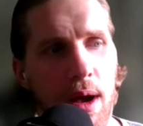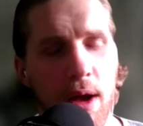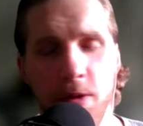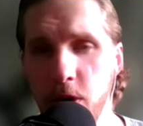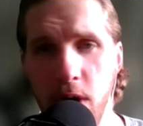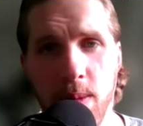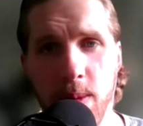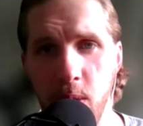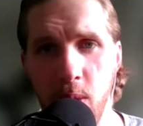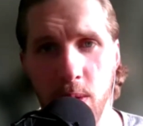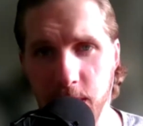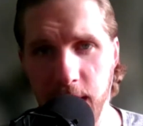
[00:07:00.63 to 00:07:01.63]
I forgot my
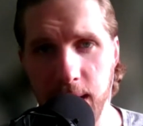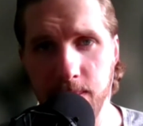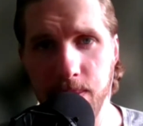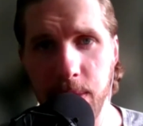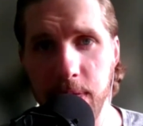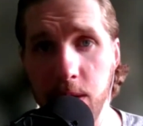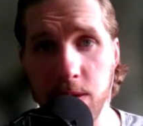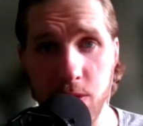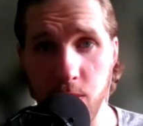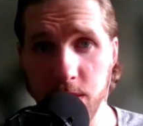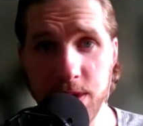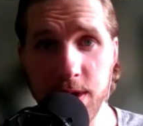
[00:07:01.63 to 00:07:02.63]
whole day. And that was
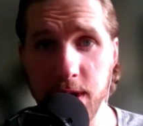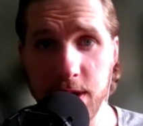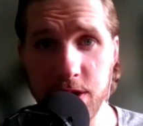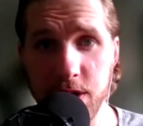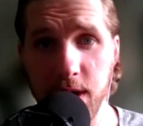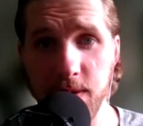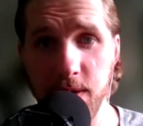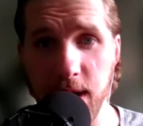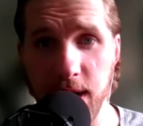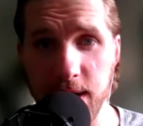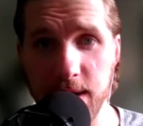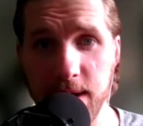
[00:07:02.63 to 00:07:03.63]
the worst concussion I ever
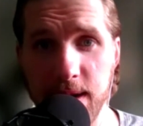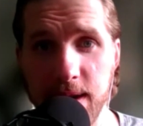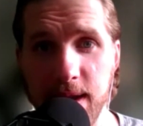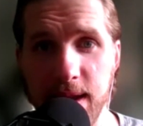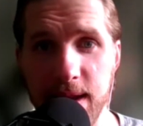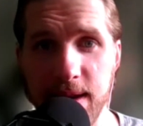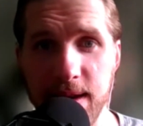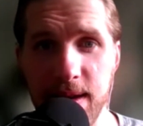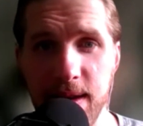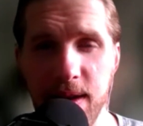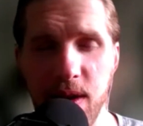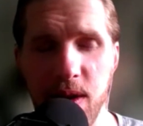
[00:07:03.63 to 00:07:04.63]
had. And
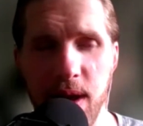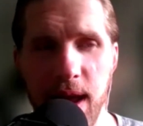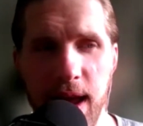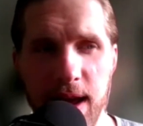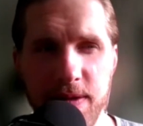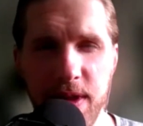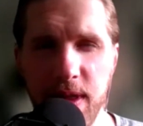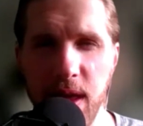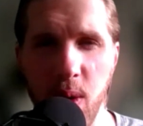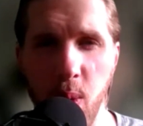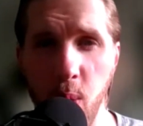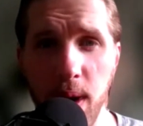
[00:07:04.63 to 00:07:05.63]
having
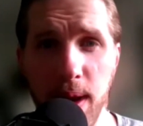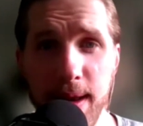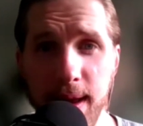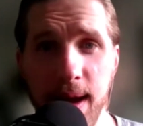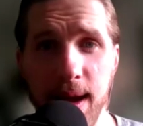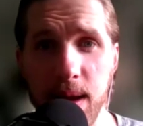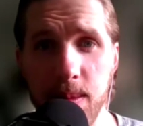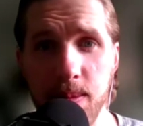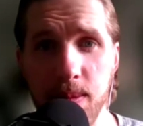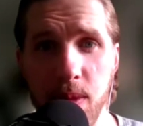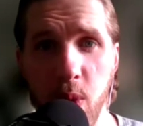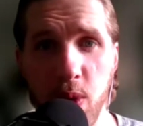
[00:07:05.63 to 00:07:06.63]
that one time
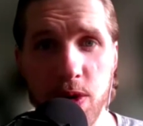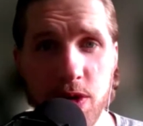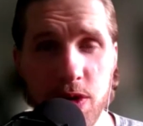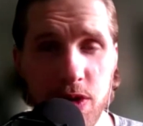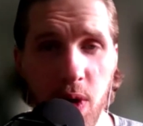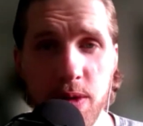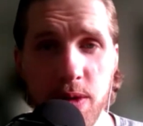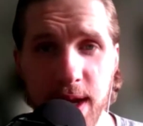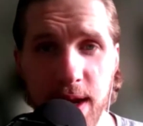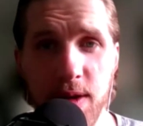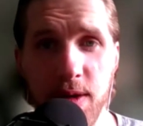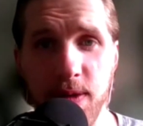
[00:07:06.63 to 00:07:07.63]
was so
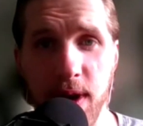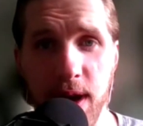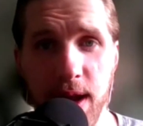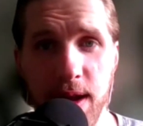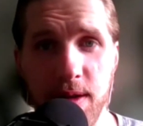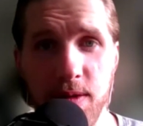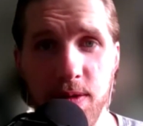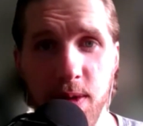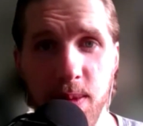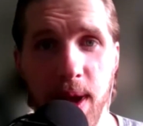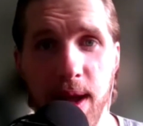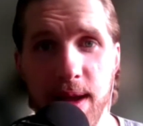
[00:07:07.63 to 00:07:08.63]
terrifying
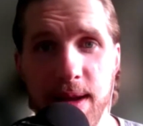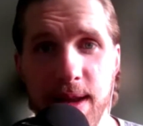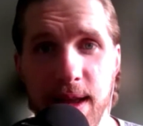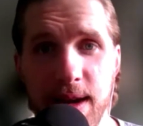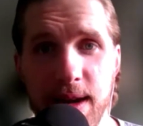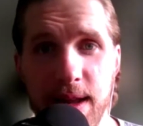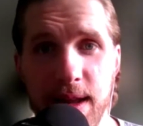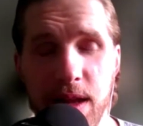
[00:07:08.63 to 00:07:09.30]
for my identity.